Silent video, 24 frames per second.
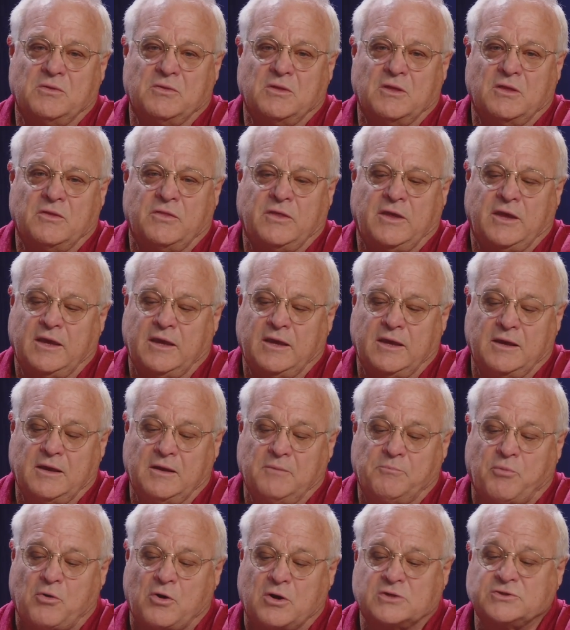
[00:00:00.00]
the
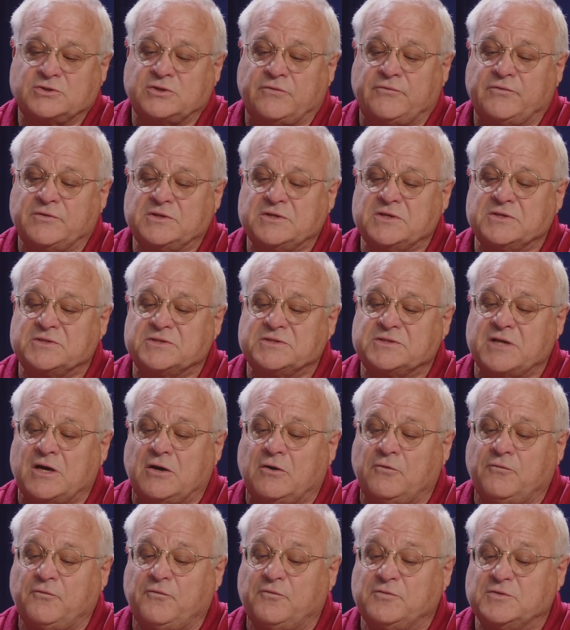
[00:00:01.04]
Park Service
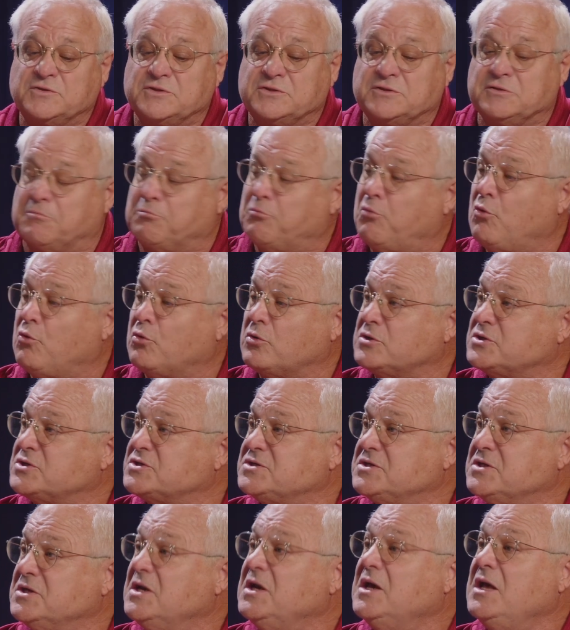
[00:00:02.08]
itself
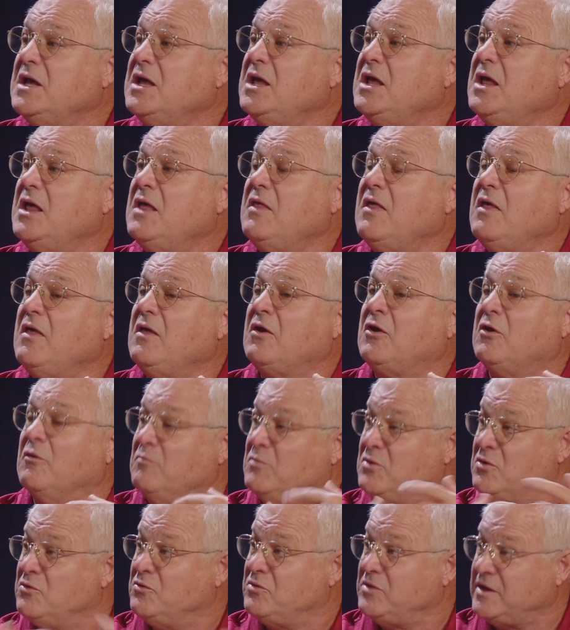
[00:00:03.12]
supports
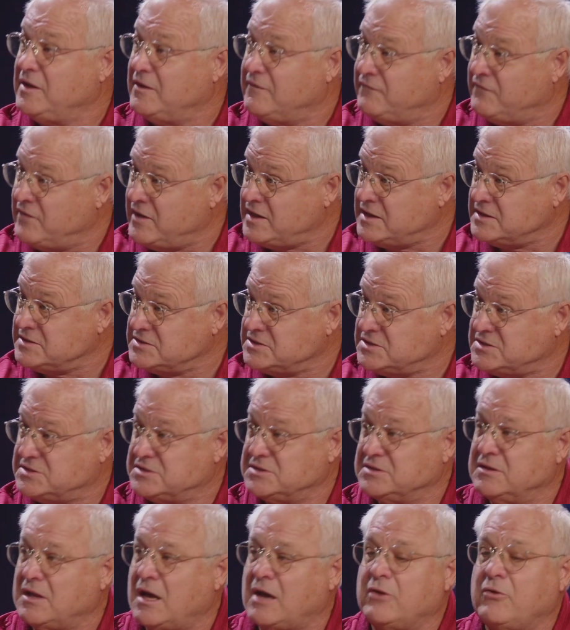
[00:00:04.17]
community events,
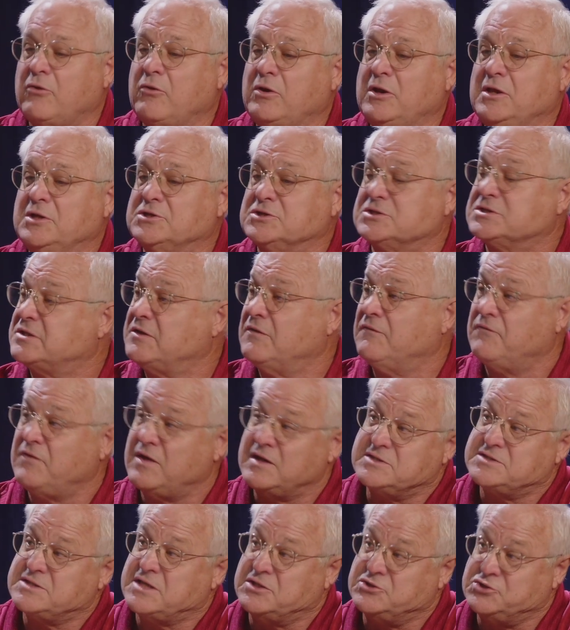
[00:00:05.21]
not only just the
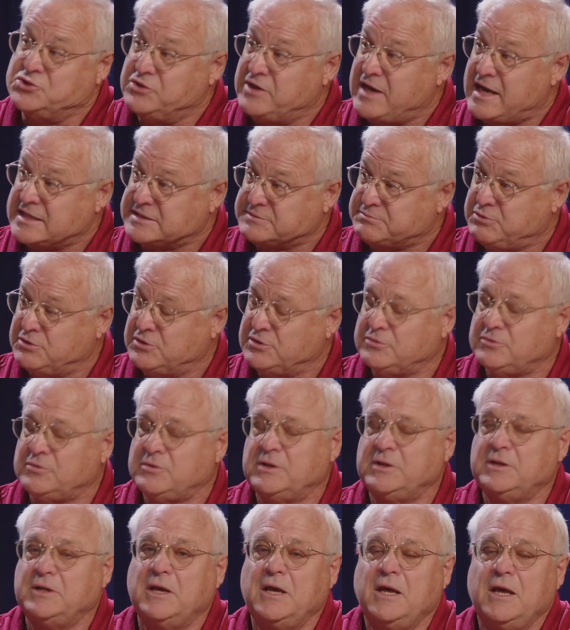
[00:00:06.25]
events that you guys put
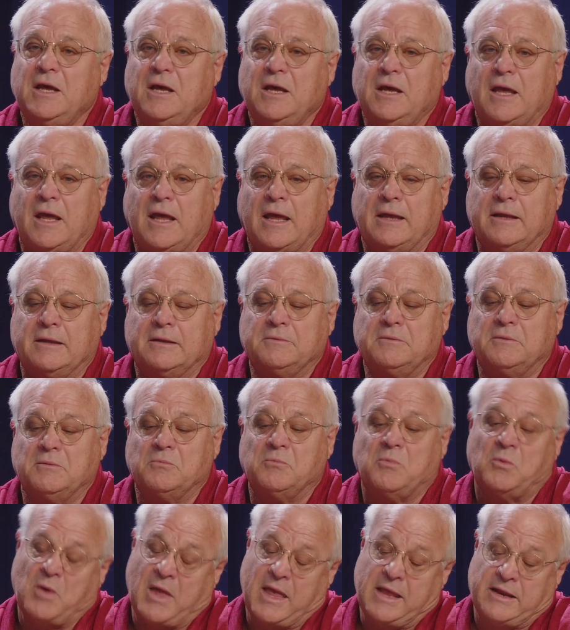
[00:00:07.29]
on, and
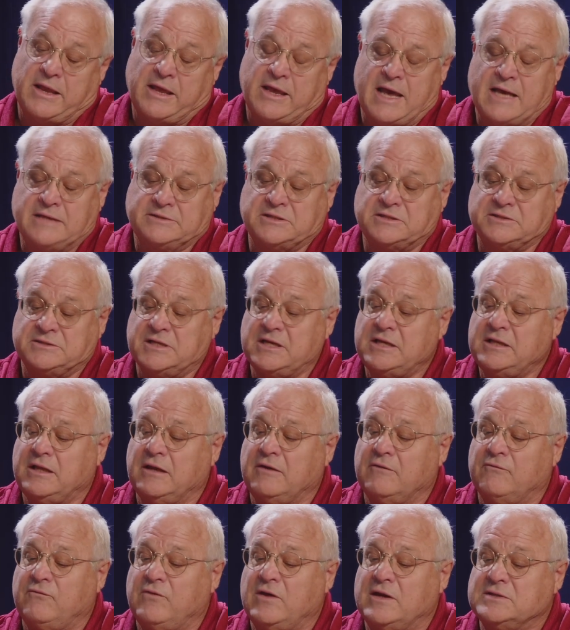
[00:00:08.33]
as I said, the
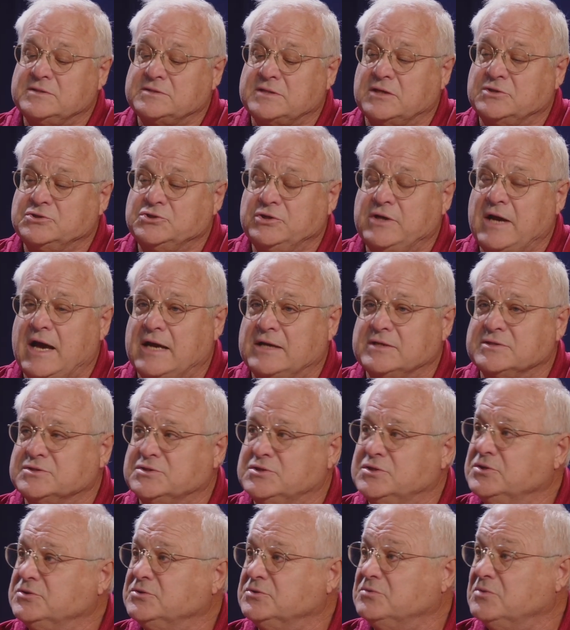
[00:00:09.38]
events that you guys
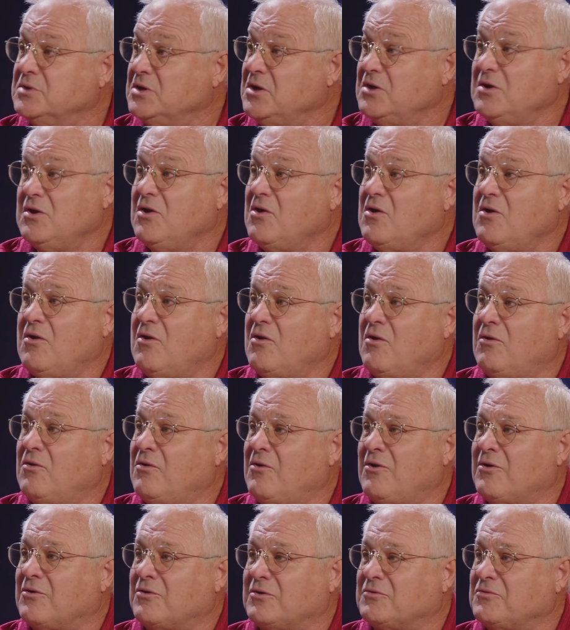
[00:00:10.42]
do
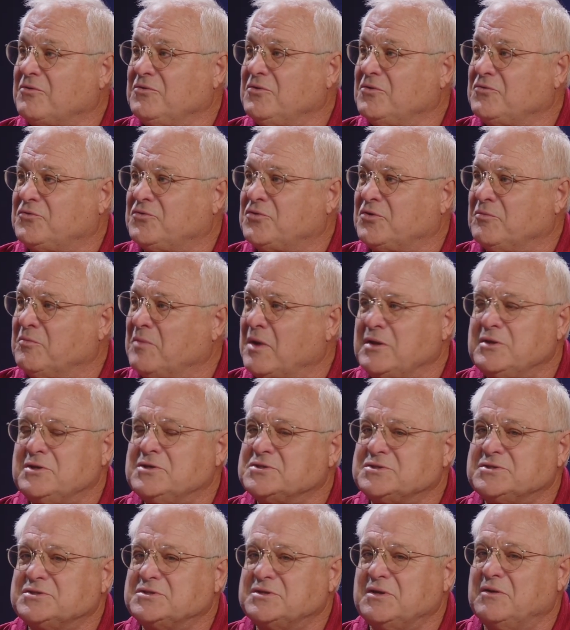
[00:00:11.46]
are a
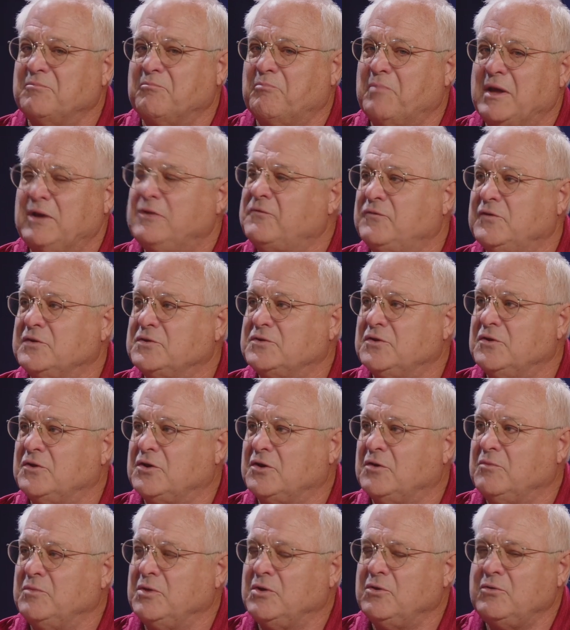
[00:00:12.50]
tremendous benefit to the
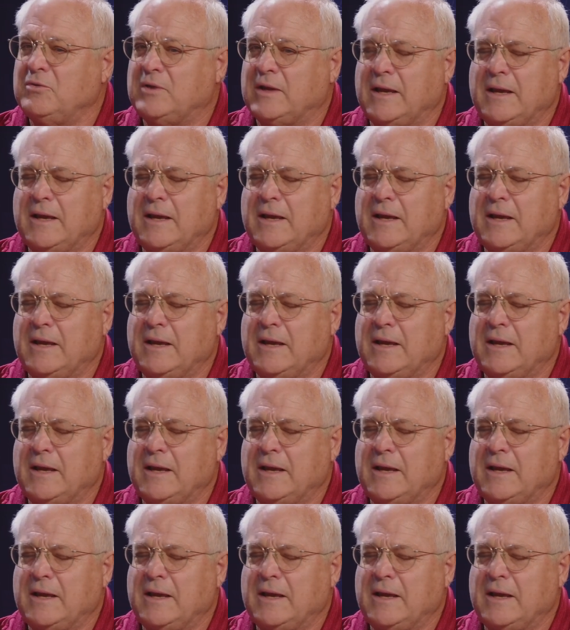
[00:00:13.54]
community.